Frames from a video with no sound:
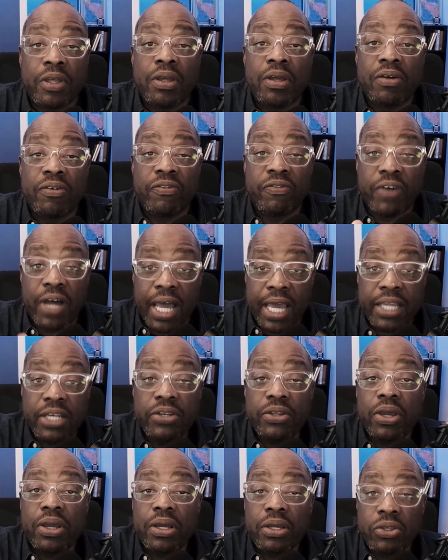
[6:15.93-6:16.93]

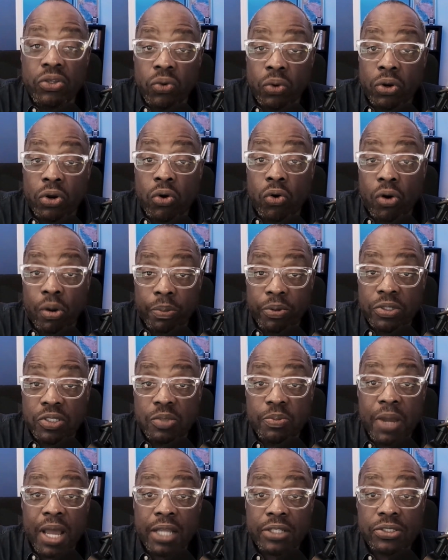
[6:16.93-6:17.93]
Find your corporate
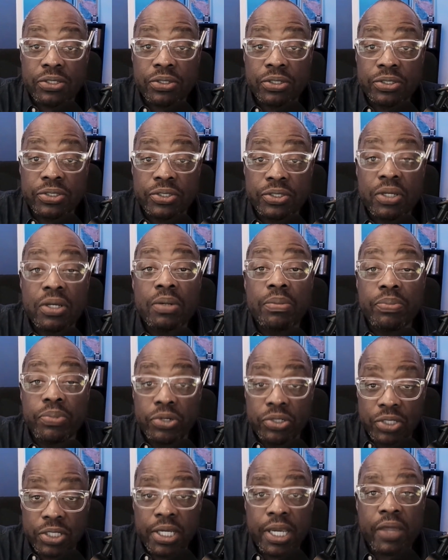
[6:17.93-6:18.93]
sponsors,
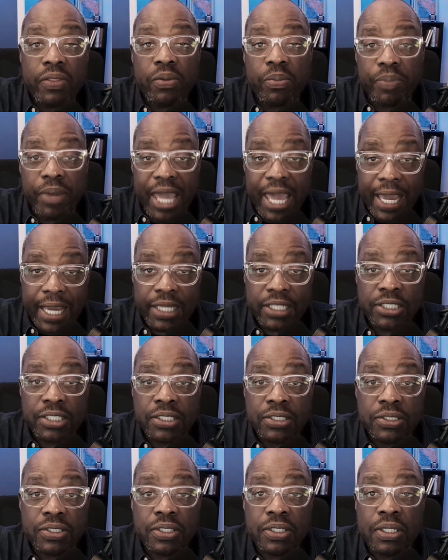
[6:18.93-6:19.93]
put together
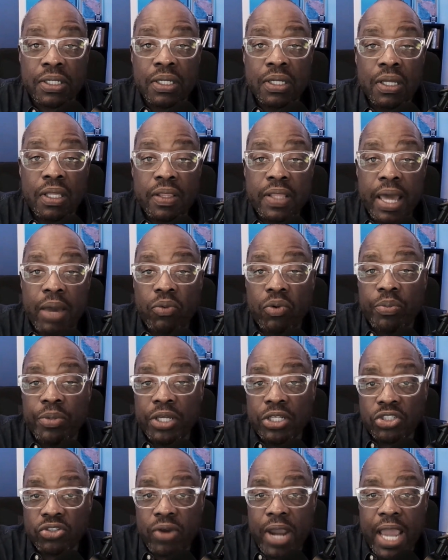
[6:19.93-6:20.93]
packages that will be
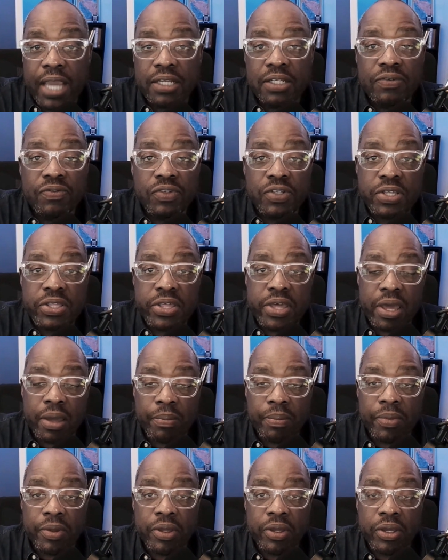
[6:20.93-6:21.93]
attractive to
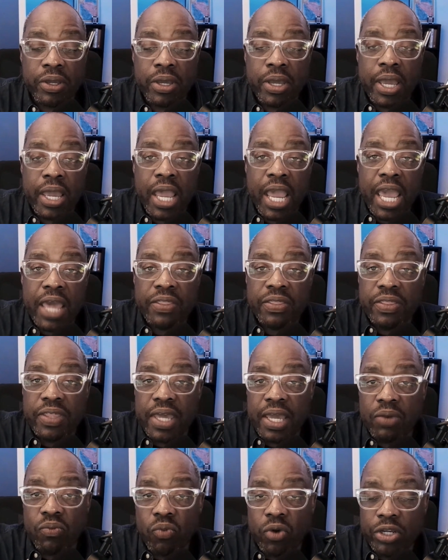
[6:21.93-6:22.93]
them. And
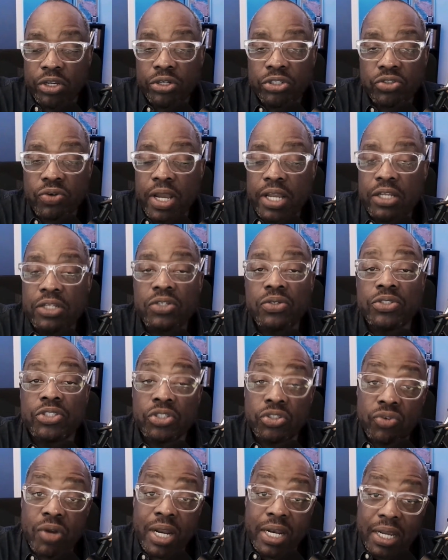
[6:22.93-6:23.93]
then what you're trying to do is you're
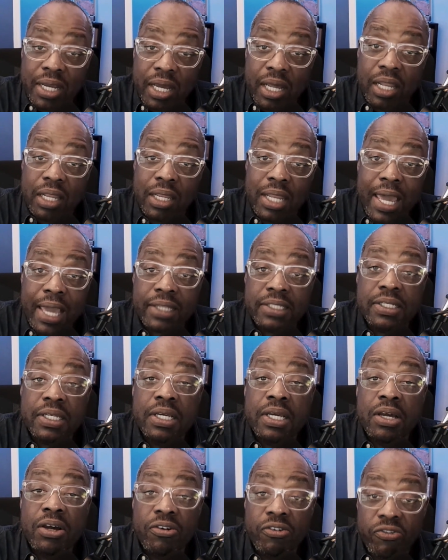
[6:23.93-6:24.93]
trying to collect
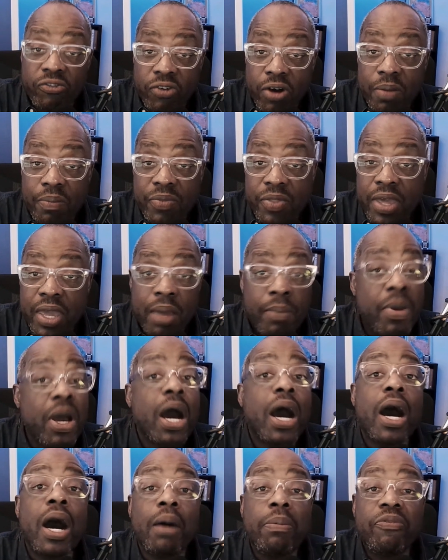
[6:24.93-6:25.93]
from them
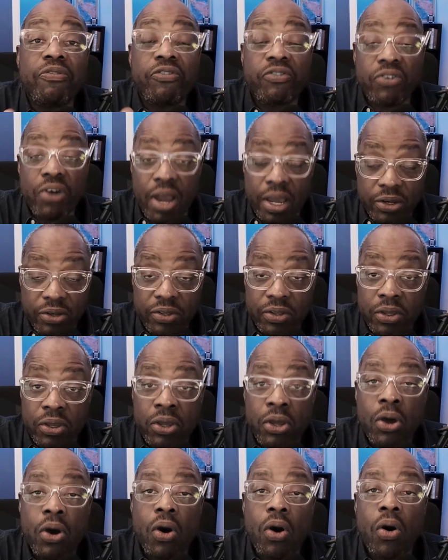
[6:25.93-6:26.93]
up front
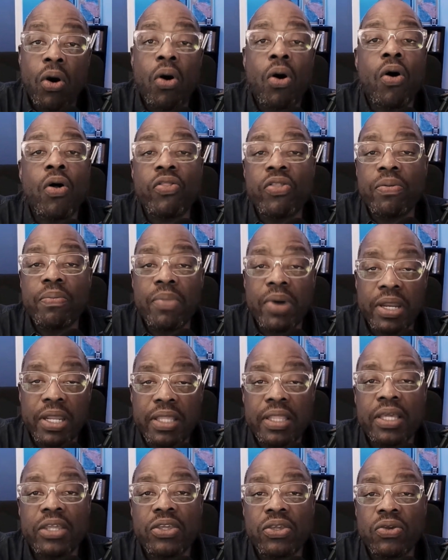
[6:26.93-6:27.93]
all the money
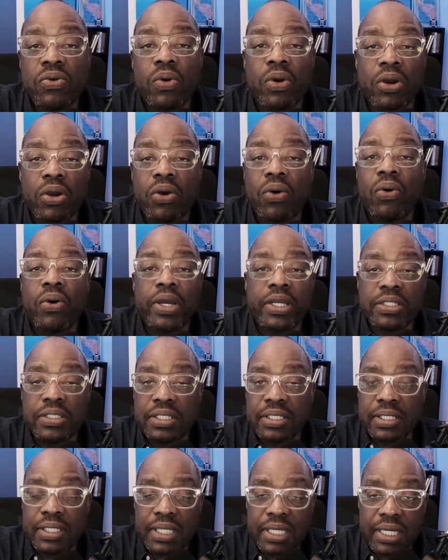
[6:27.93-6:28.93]
that you're going to
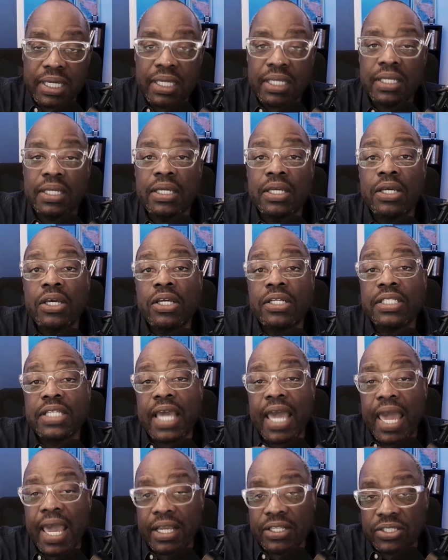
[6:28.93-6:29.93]
need to
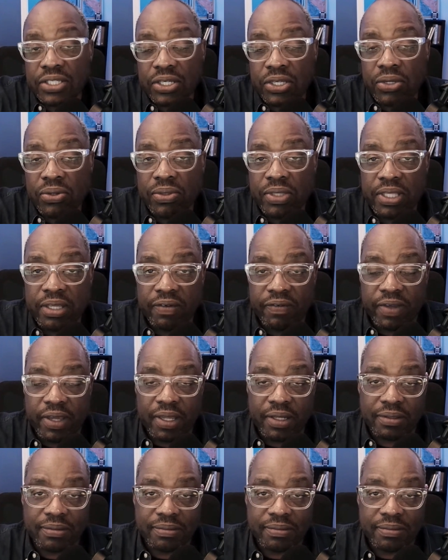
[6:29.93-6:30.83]
execute the event.